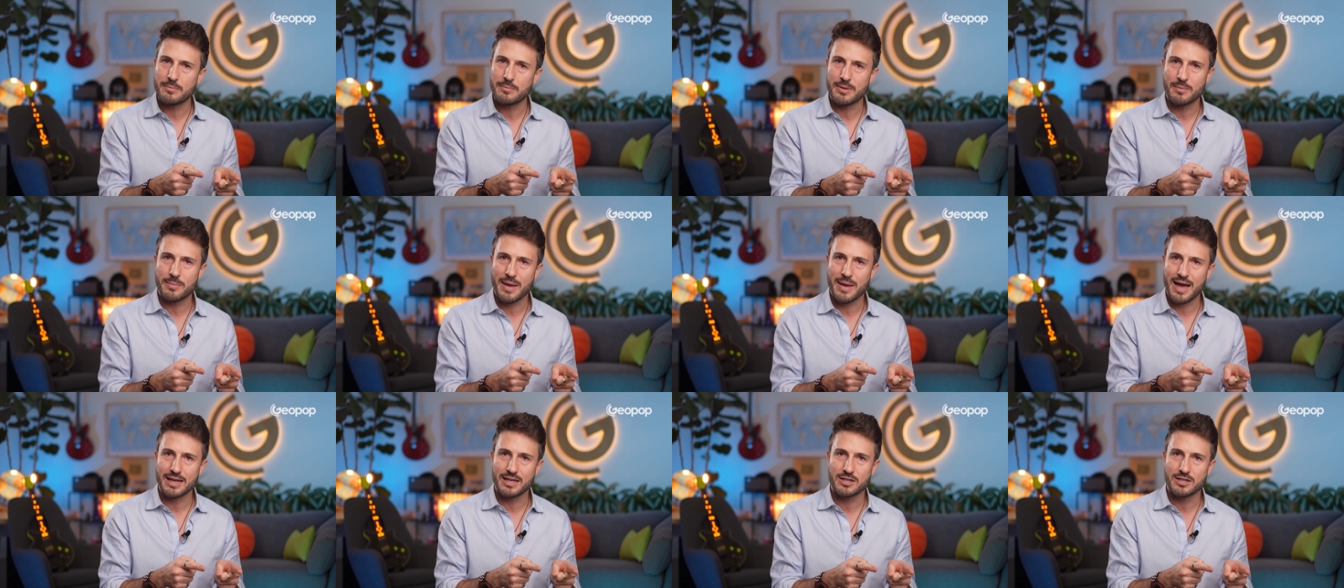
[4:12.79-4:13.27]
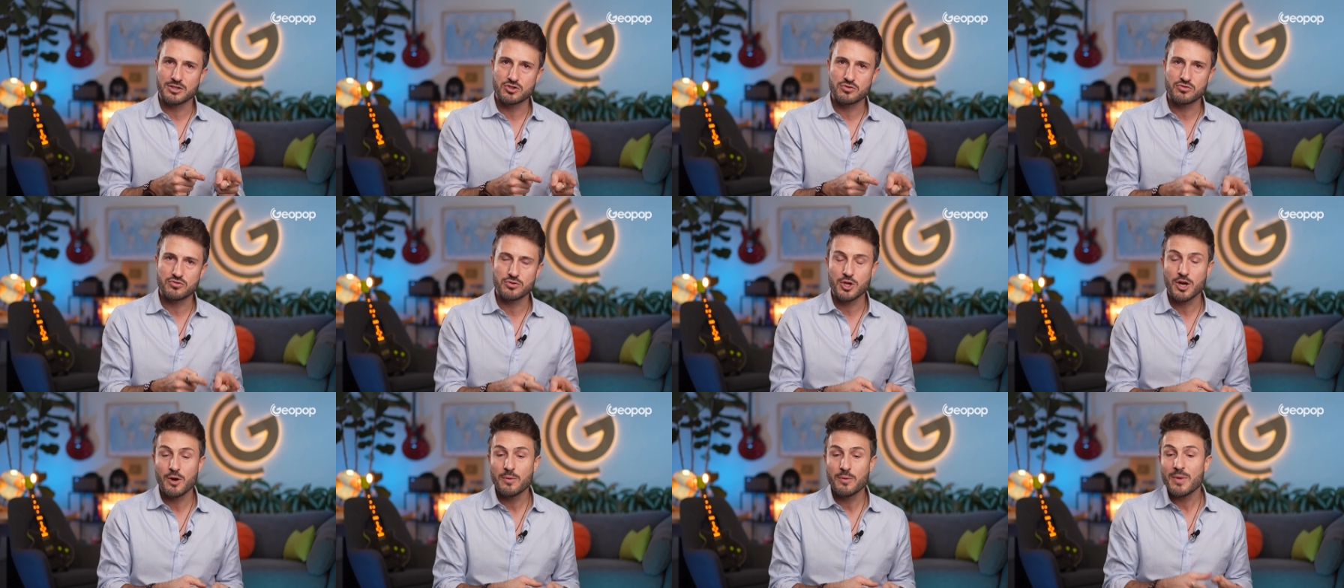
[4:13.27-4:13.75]
be managed
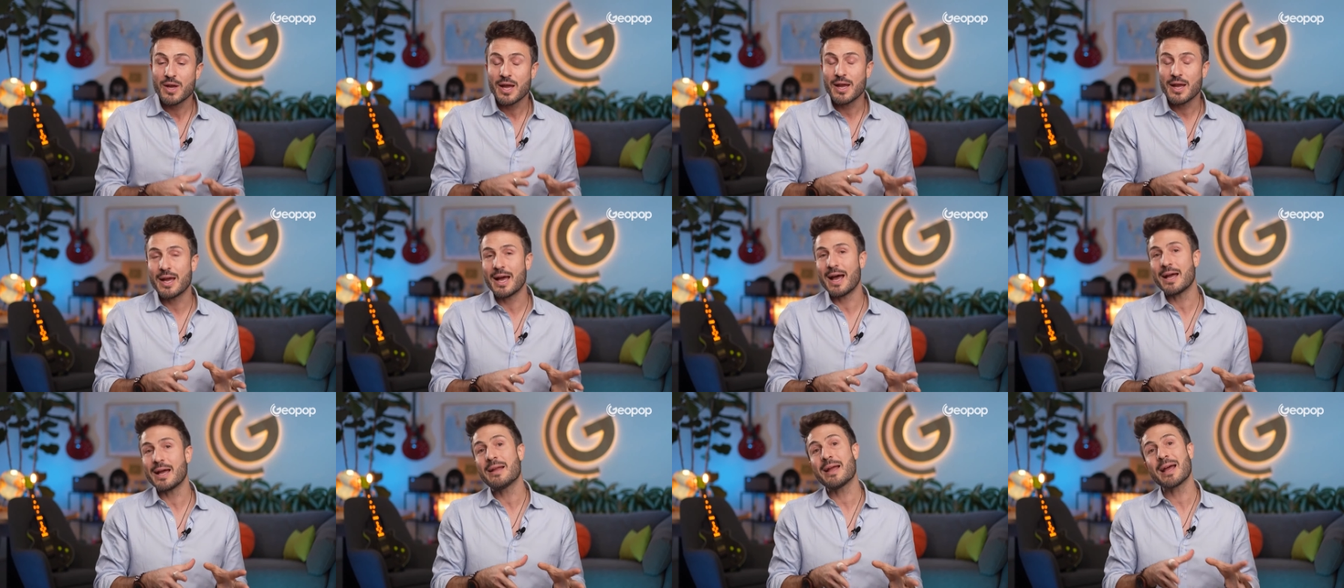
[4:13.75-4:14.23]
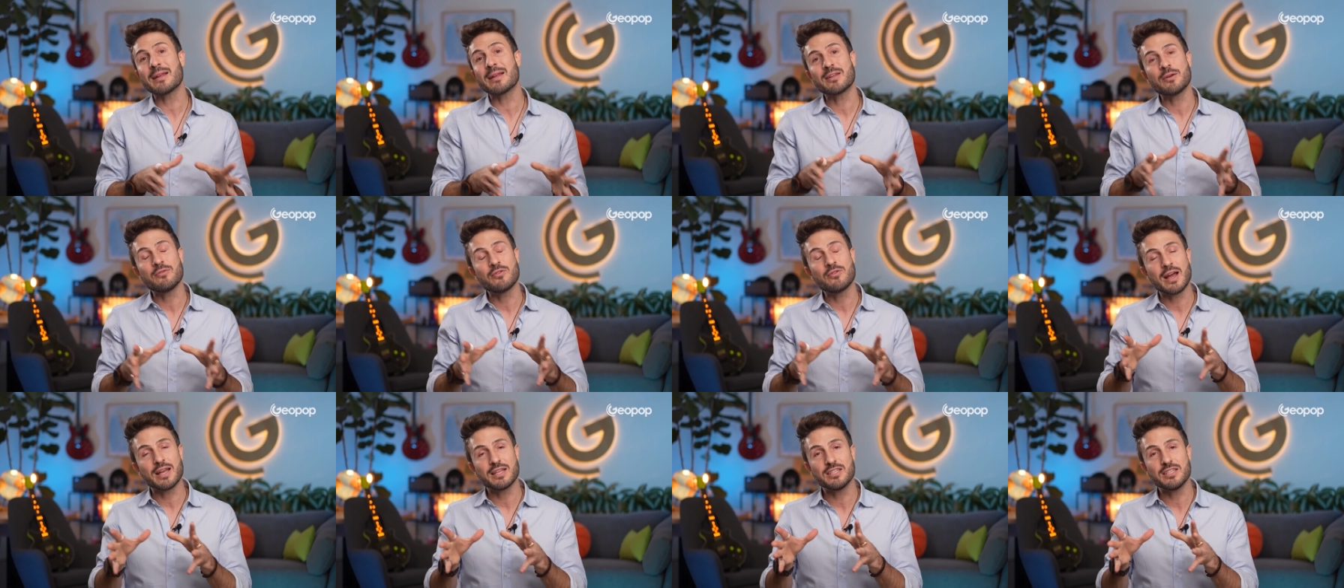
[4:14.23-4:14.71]
from, and that
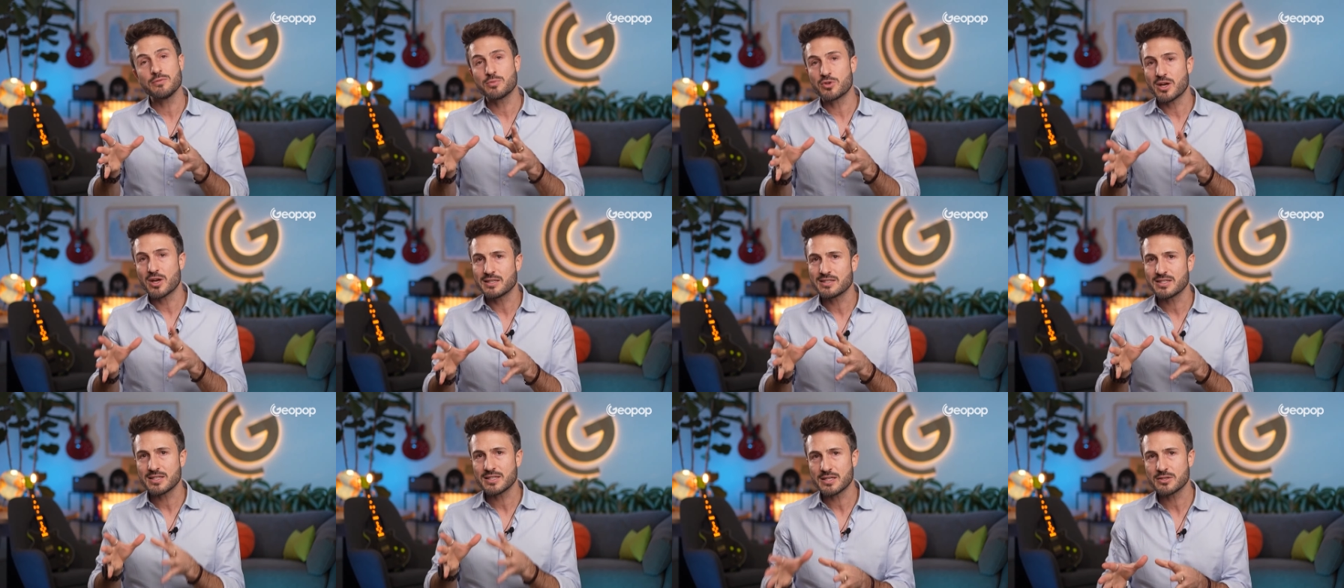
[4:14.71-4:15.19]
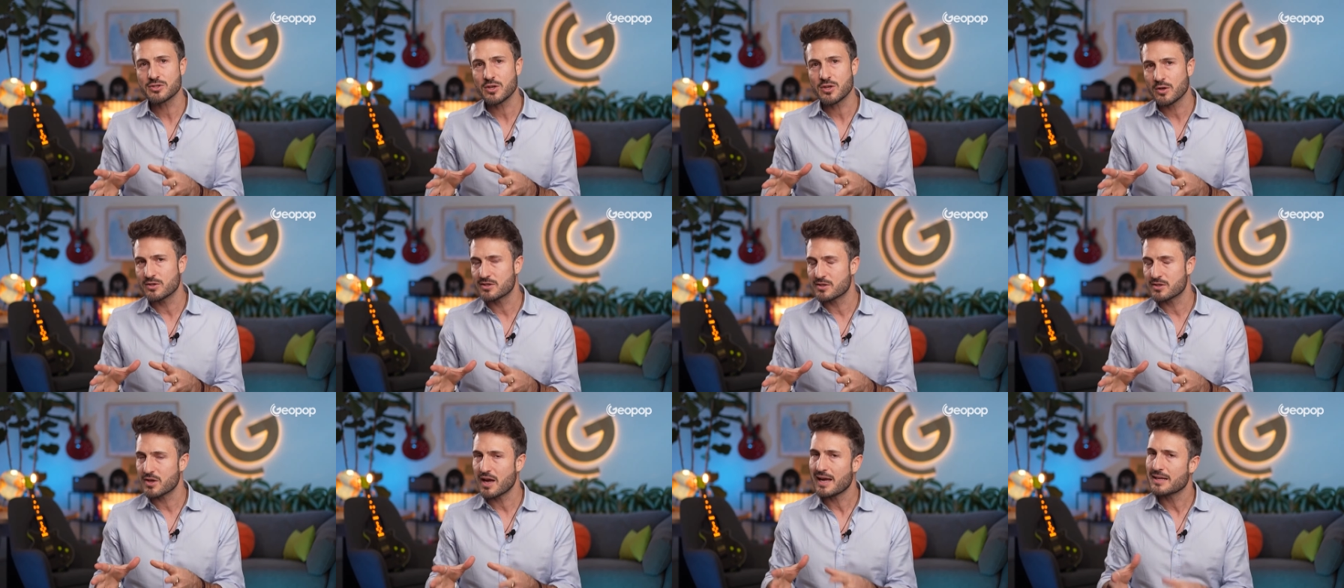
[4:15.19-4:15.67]
the vice president
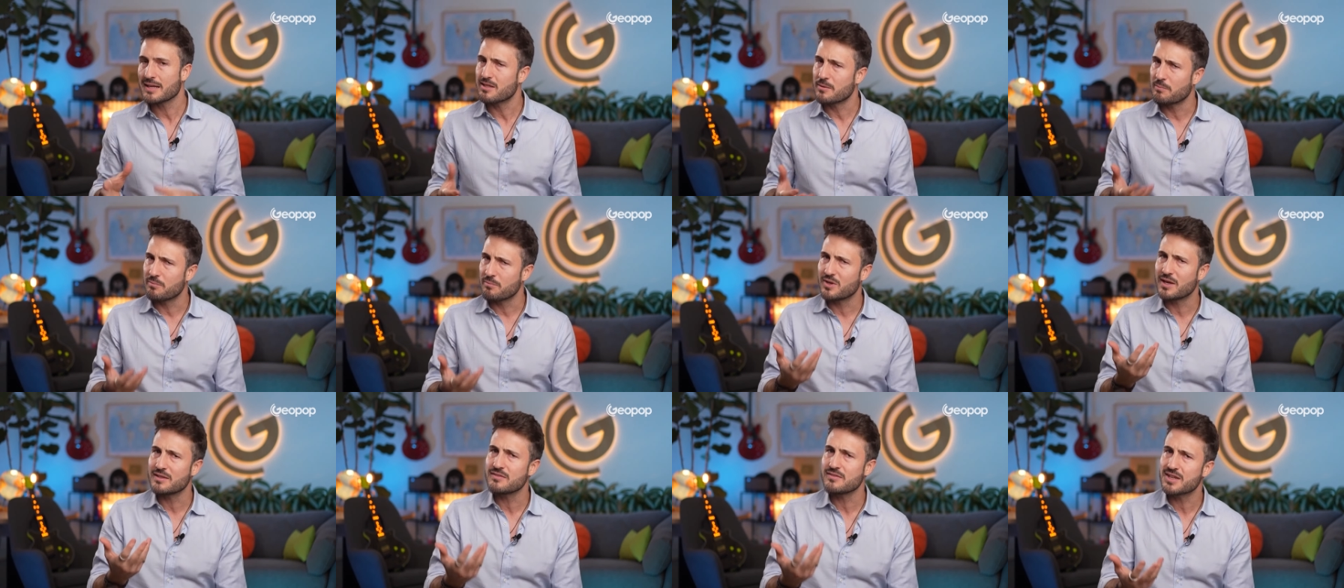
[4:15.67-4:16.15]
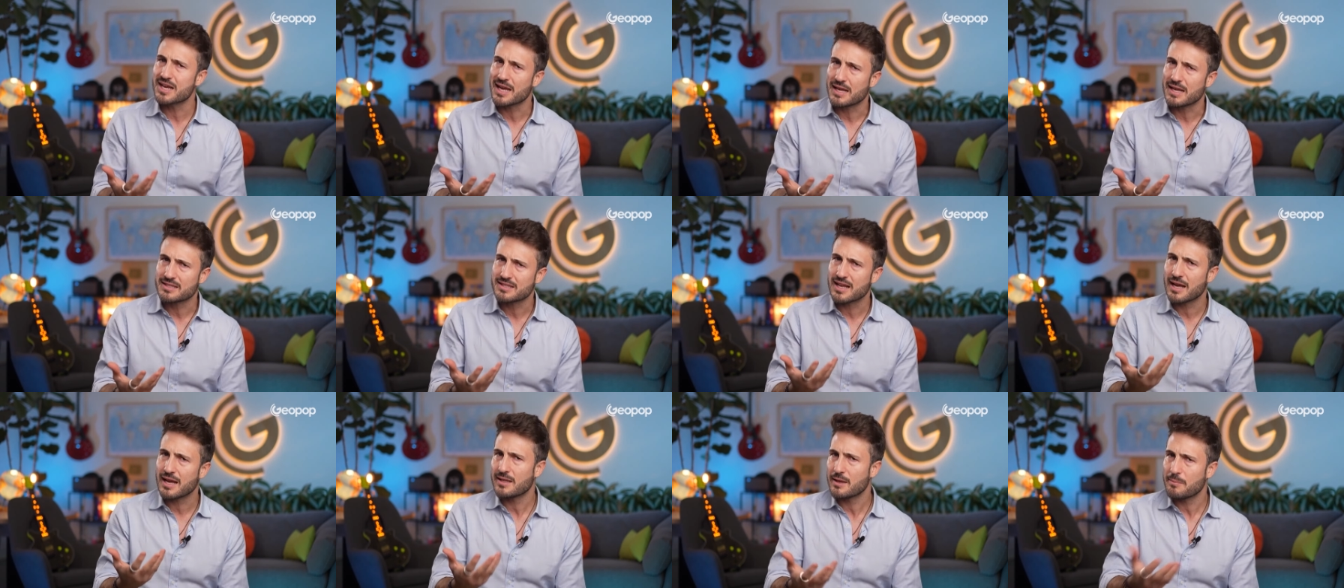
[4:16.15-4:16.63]
also has a
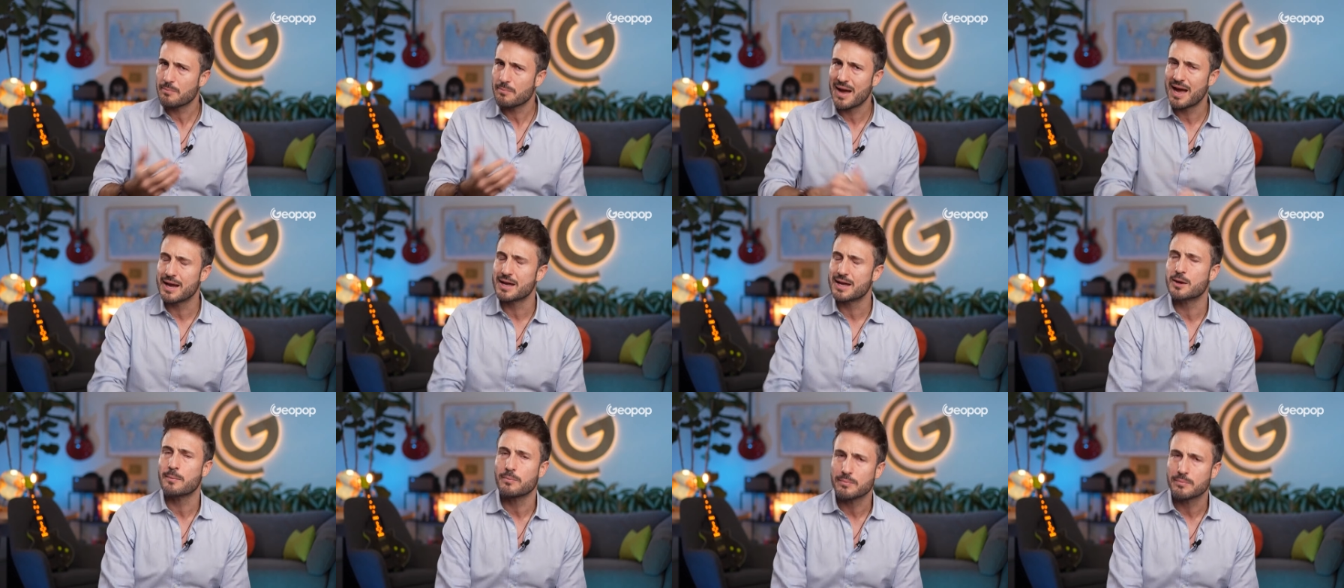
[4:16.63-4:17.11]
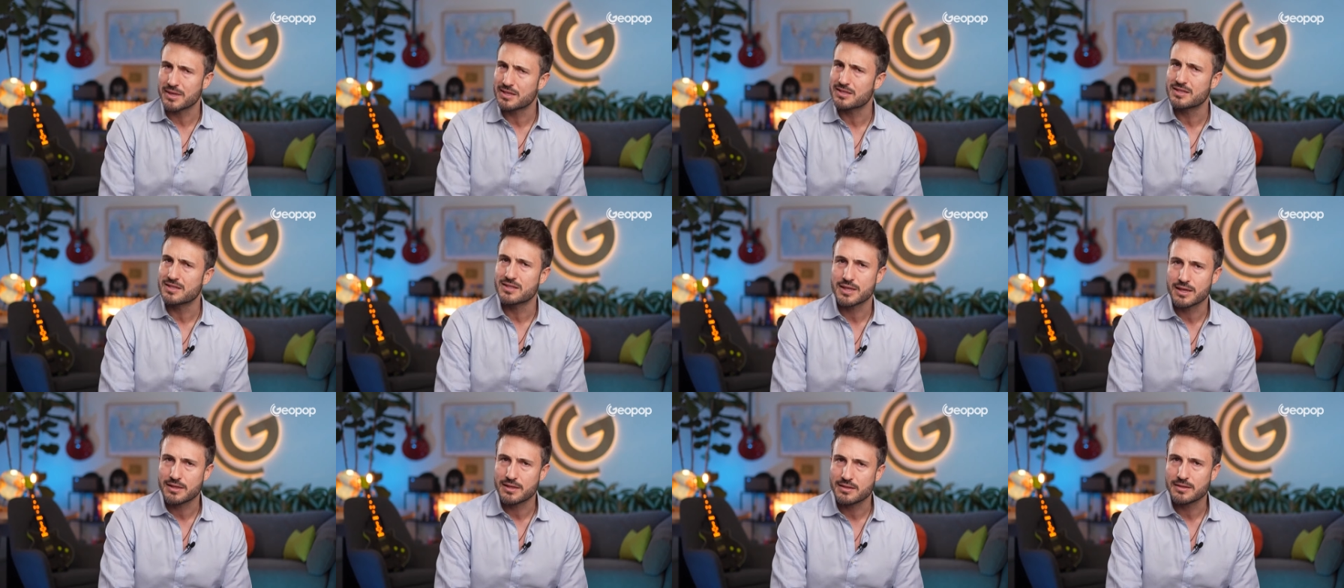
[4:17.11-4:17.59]
briefcase and a backup
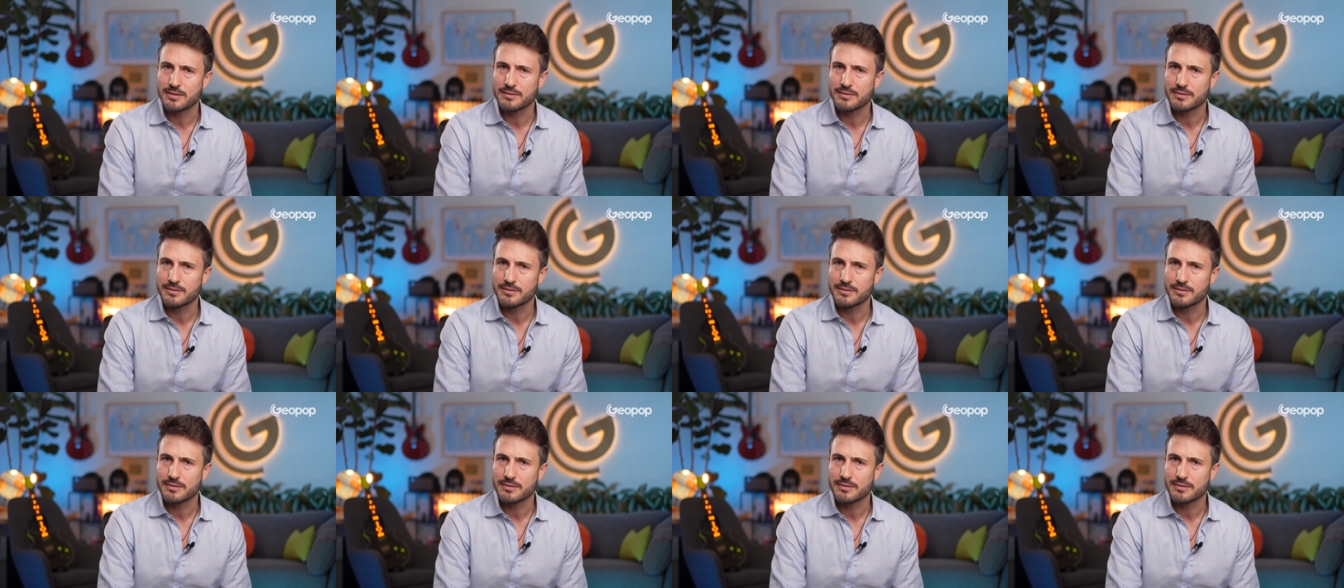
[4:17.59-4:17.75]
biscuit.